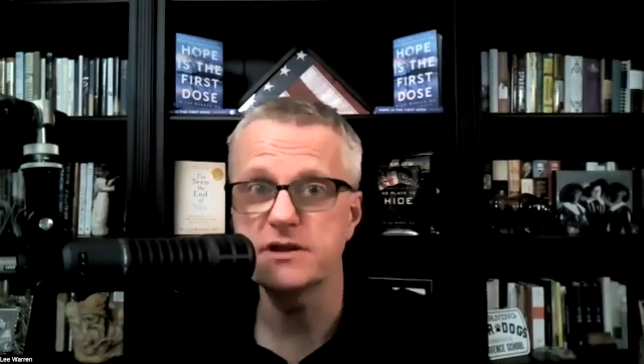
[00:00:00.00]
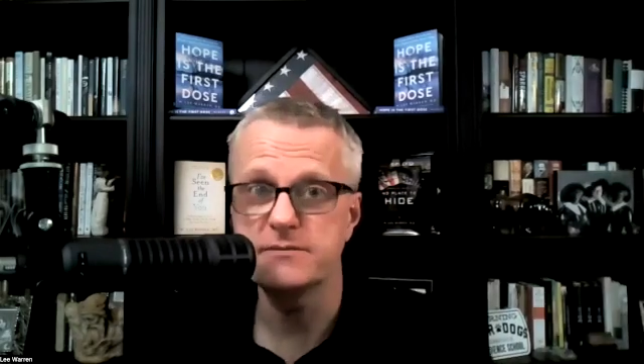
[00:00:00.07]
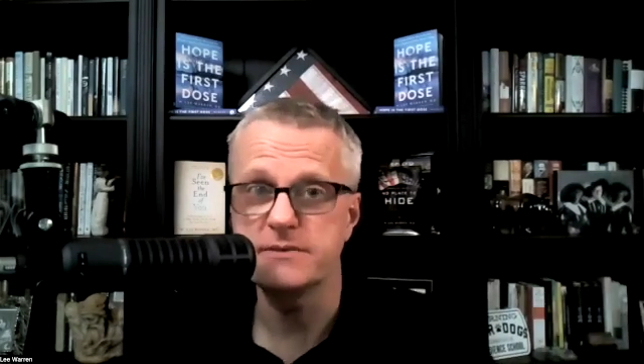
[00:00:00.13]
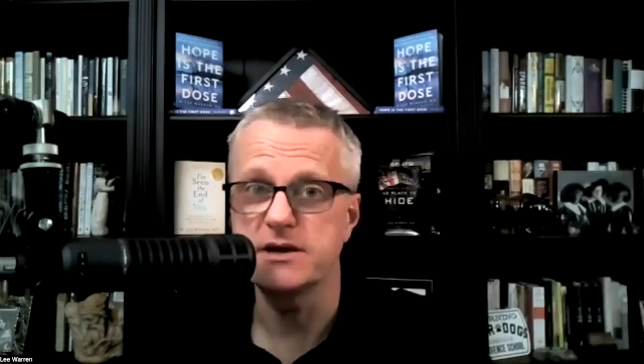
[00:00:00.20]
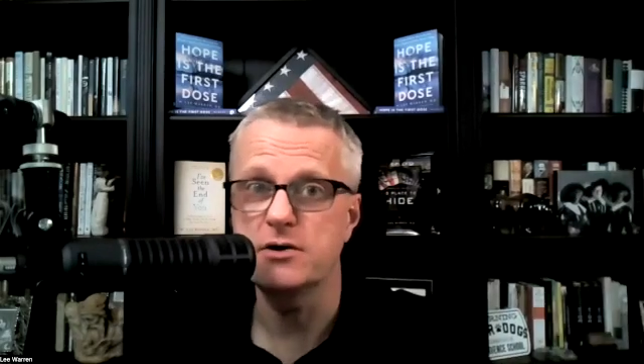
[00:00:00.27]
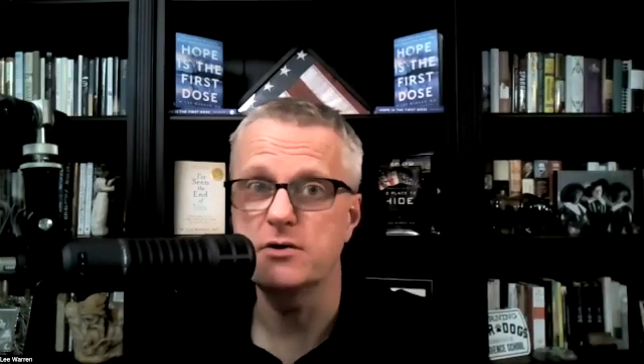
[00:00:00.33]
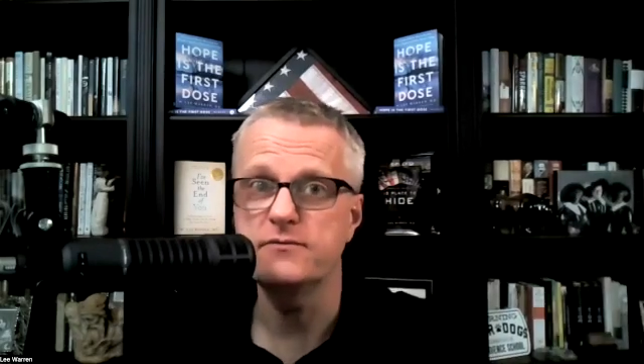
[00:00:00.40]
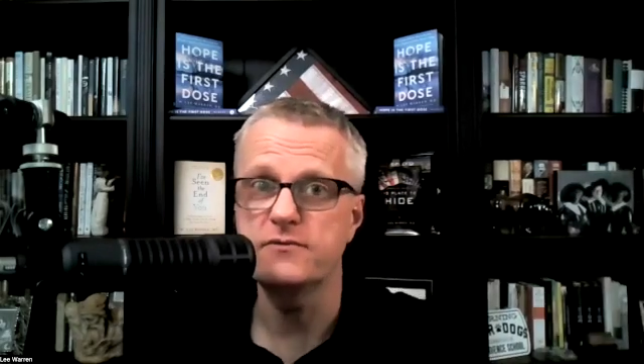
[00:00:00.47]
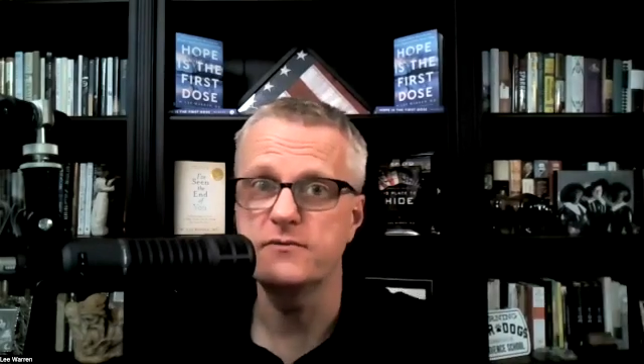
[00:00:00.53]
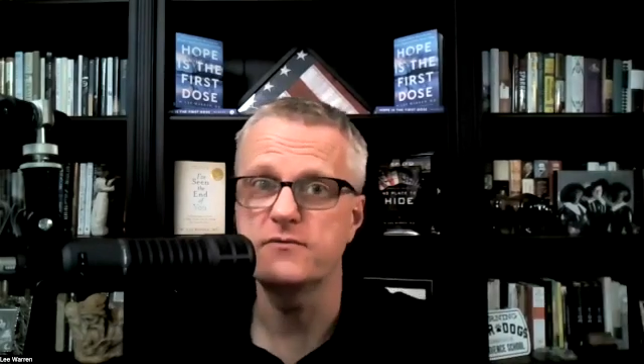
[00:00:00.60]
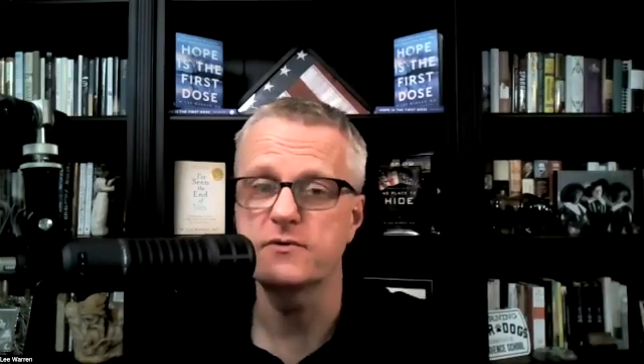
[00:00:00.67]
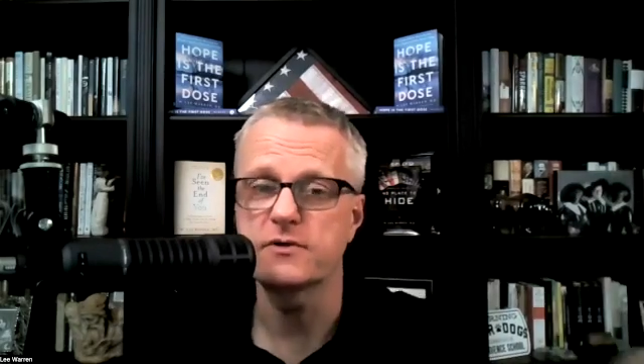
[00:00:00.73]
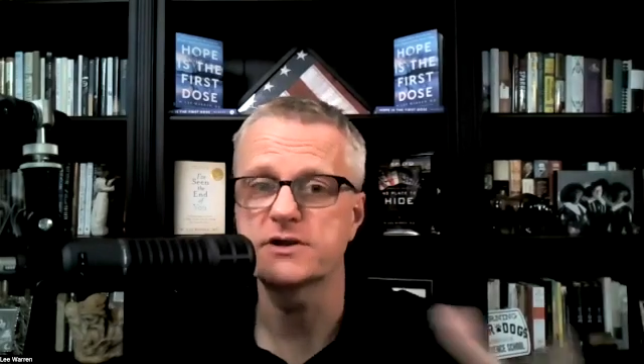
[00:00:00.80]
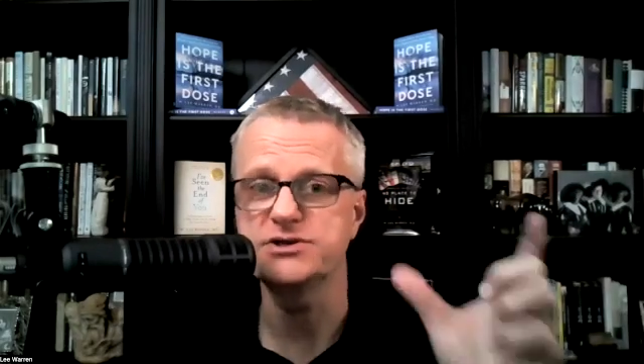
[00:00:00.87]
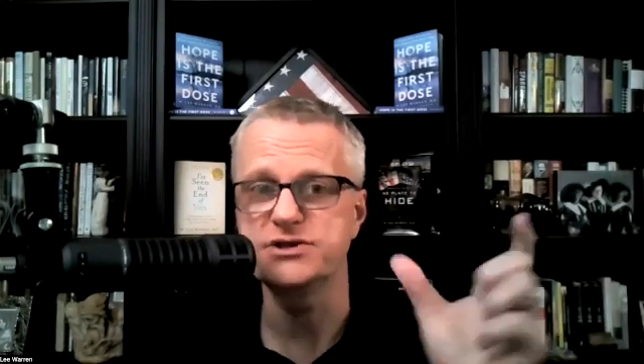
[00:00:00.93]
be hopeful for
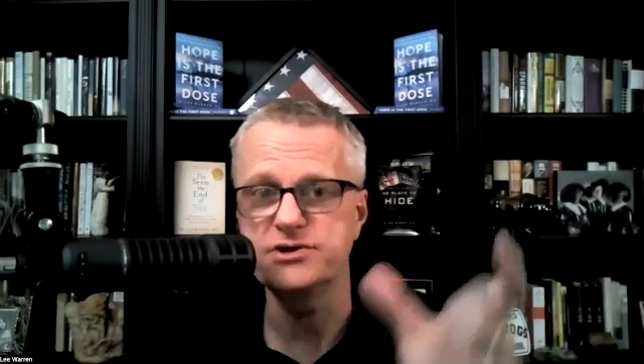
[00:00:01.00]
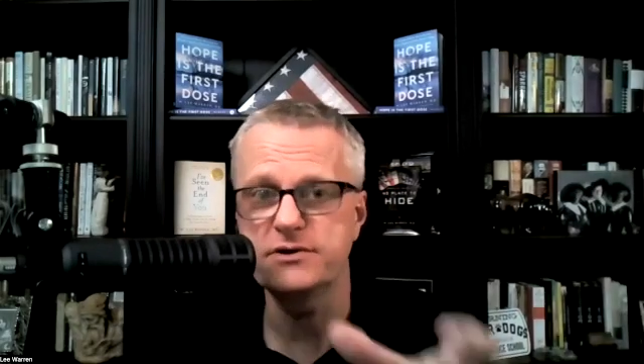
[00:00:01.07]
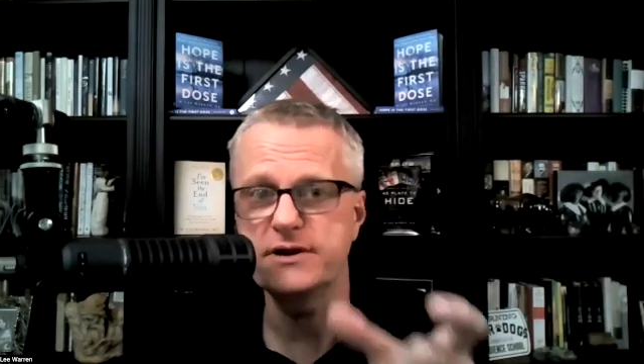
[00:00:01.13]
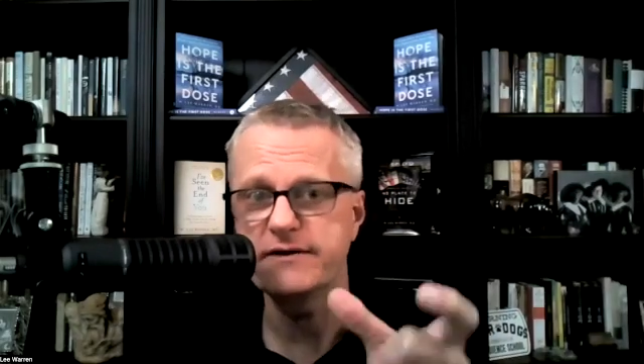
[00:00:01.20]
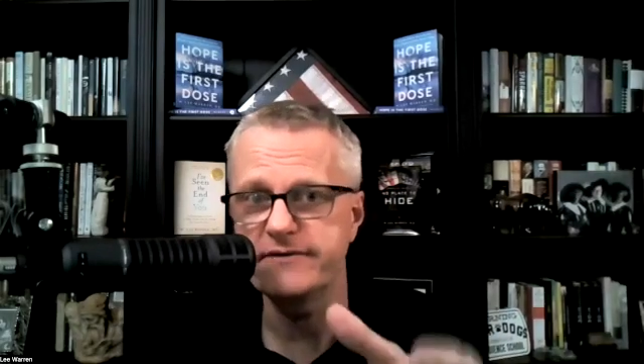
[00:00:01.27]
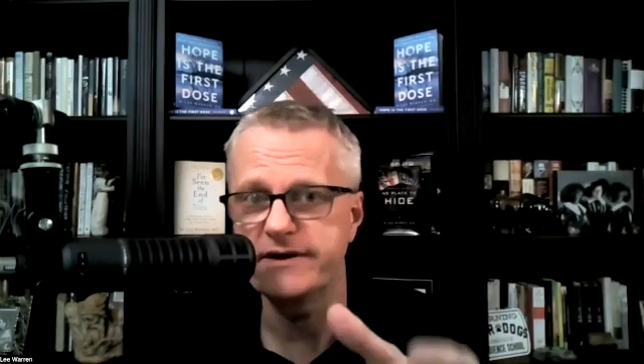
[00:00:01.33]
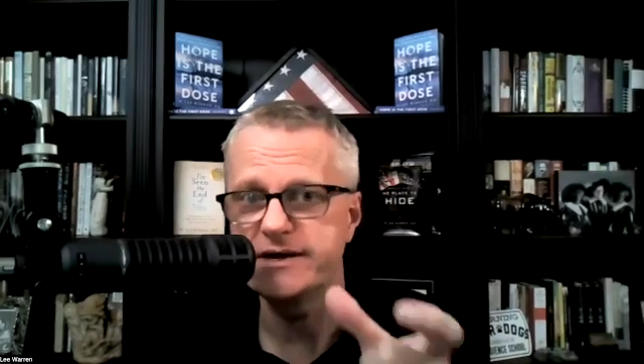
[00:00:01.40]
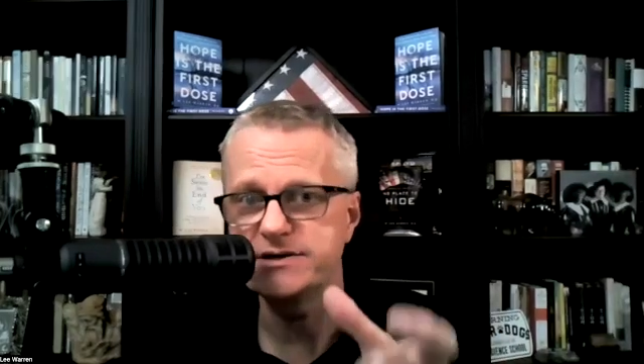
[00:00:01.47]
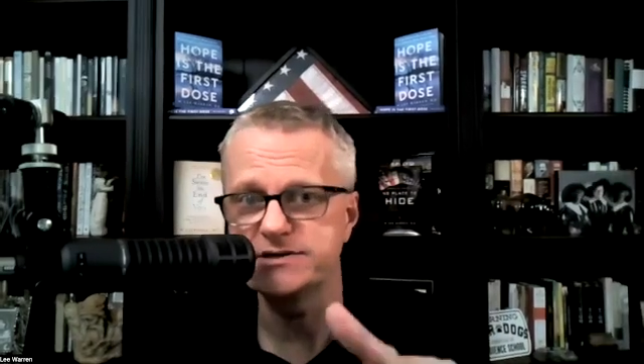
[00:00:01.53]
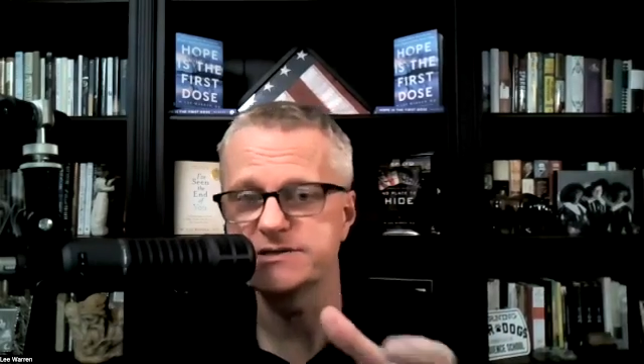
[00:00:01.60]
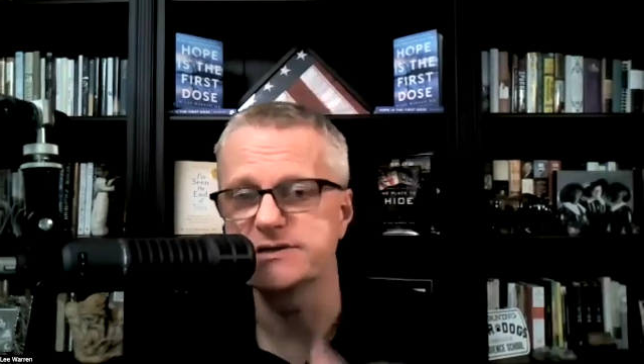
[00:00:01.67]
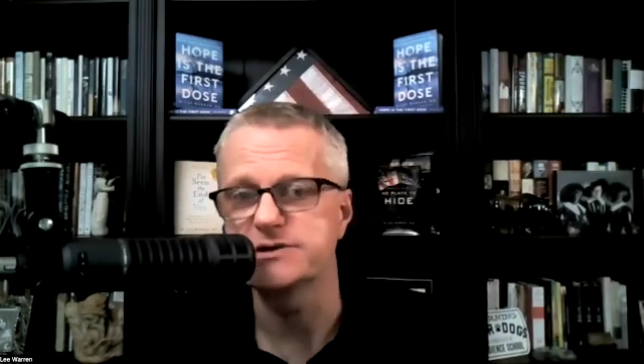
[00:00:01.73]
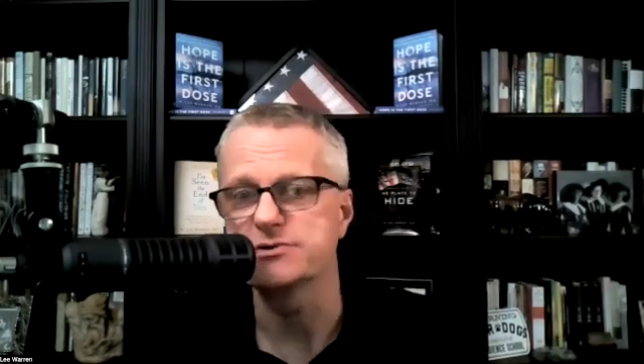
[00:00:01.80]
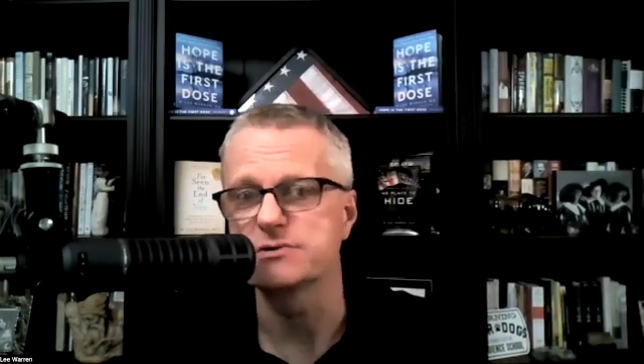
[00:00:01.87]
it because you don't have agency.